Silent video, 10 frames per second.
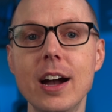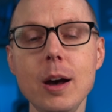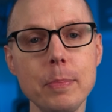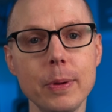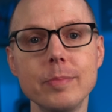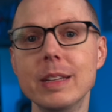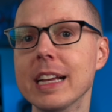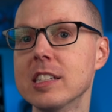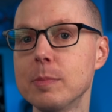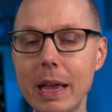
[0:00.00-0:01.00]
up,
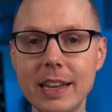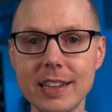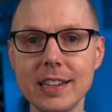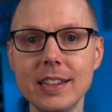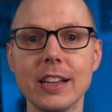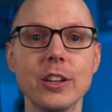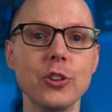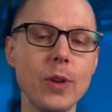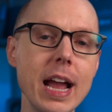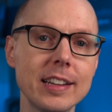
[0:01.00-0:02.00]
expanding, and
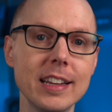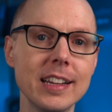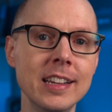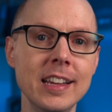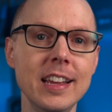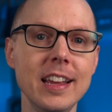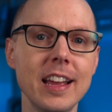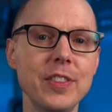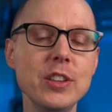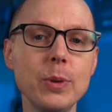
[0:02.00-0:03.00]
contracting,
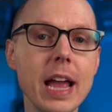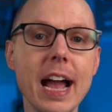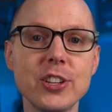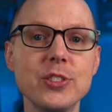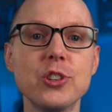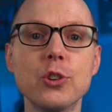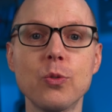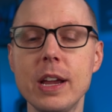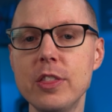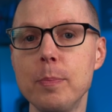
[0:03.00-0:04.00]
and these reactions
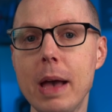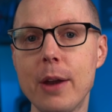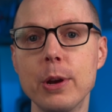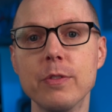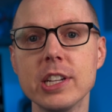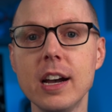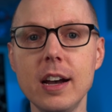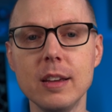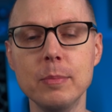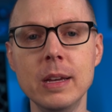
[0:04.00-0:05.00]
degrade the battery over
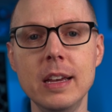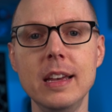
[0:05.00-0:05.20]
time,